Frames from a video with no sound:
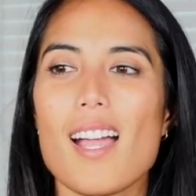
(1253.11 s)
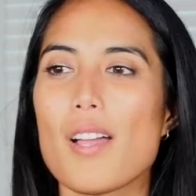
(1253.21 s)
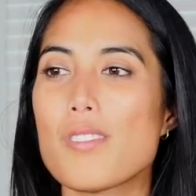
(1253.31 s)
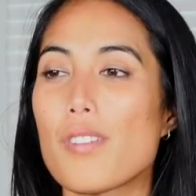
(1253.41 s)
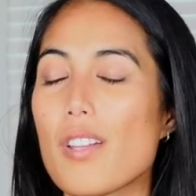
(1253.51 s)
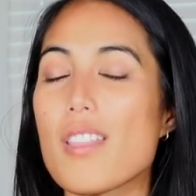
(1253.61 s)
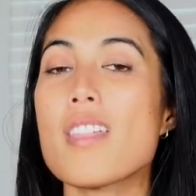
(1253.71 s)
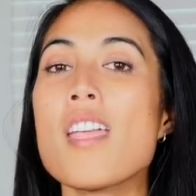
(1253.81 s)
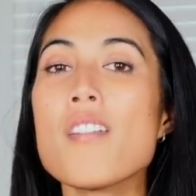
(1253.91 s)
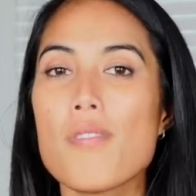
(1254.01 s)
I was very
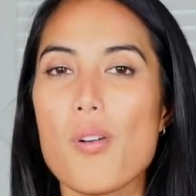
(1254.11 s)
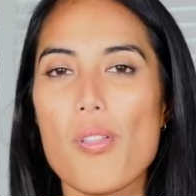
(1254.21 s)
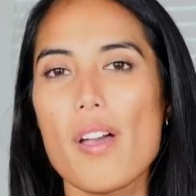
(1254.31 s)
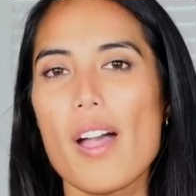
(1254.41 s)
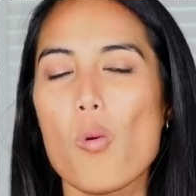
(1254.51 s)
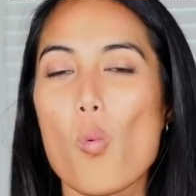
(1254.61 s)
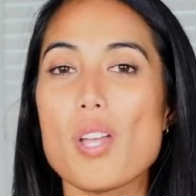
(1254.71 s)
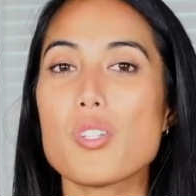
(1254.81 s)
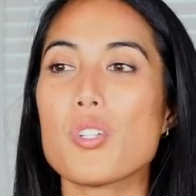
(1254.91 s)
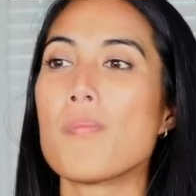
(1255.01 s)
thankful that
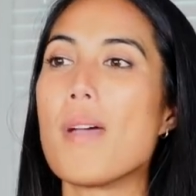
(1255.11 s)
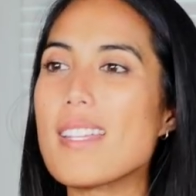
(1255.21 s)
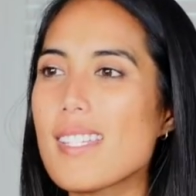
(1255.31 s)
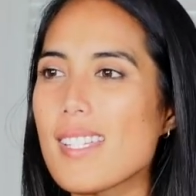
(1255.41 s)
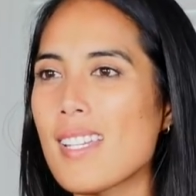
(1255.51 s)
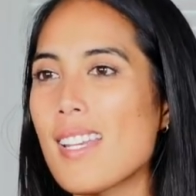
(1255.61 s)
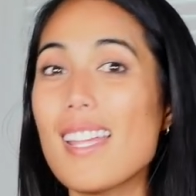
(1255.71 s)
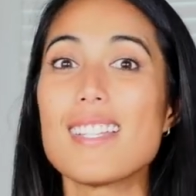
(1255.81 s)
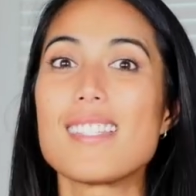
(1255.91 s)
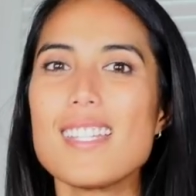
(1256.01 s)
Western medicine
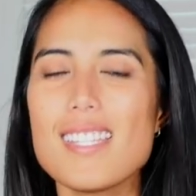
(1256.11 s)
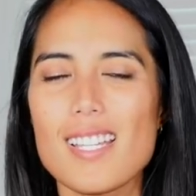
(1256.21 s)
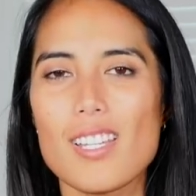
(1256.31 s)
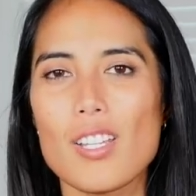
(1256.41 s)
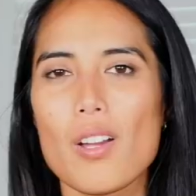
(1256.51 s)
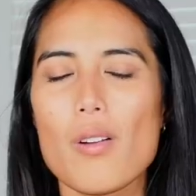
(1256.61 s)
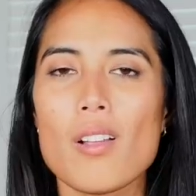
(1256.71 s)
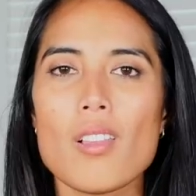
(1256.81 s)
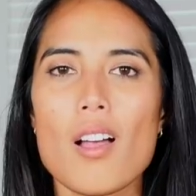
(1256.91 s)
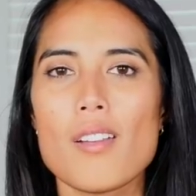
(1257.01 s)
existed, you know, and
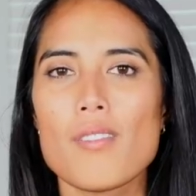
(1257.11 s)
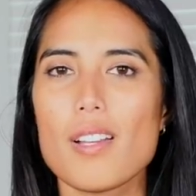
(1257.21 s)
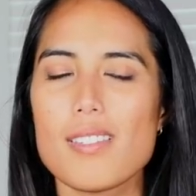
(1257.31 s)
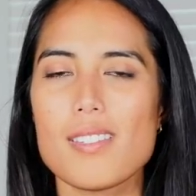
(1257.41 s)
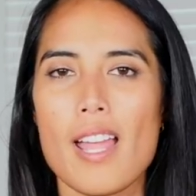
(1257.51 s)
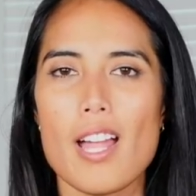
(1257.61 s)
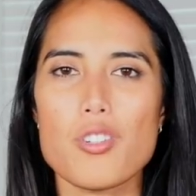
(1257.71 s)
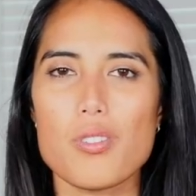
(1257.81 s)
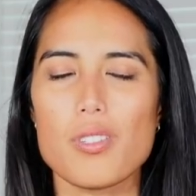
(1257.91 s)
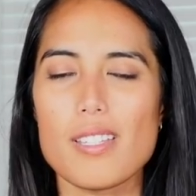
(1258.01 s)
a lot of us
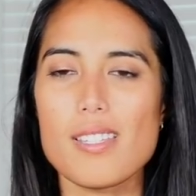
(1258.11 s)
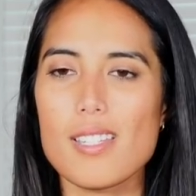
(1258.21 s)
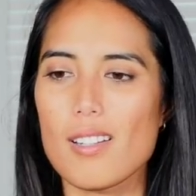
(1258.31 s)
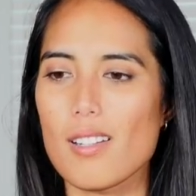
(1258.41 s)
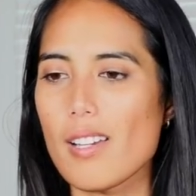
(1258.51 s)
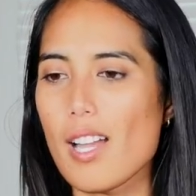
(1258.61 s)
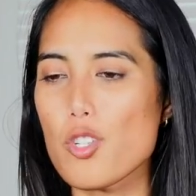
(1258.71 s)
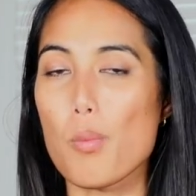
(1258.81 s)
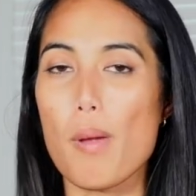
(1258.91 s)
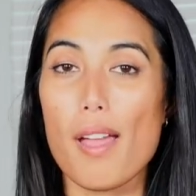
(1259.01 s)
naturalists or
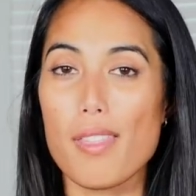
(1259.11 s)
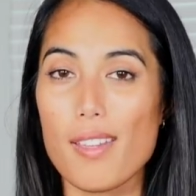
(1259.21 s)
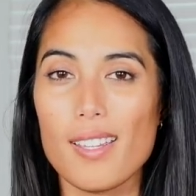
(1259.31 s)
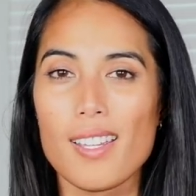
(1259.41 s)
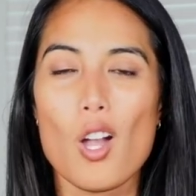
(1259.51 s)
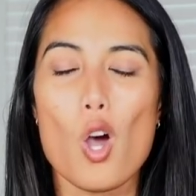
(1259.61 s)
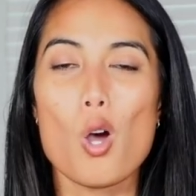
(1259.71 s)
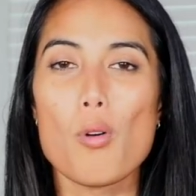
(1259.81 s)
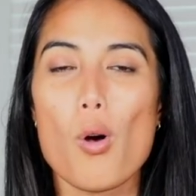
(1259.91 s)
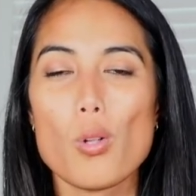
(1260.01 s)
naturopathic,
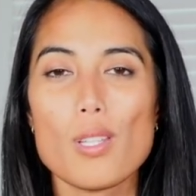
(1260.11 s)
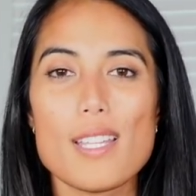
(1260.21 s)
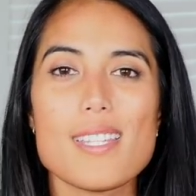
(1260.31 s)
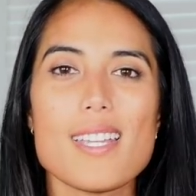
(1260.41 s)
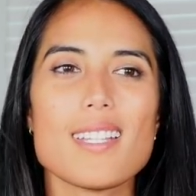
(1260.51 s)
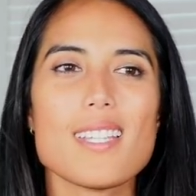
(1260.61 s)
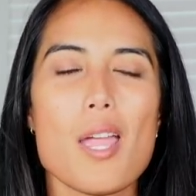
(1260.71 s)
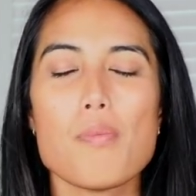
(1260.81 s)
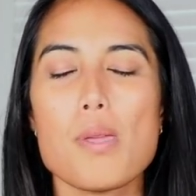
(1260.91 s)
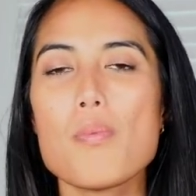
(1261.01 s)
holistic
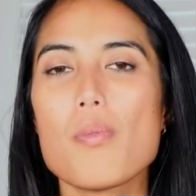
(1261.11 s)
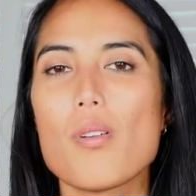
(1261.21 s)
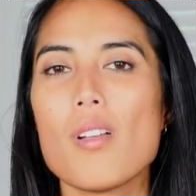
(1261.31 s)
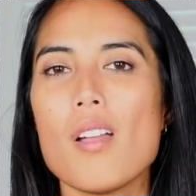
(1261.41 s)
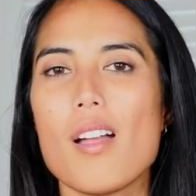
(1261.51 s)
type people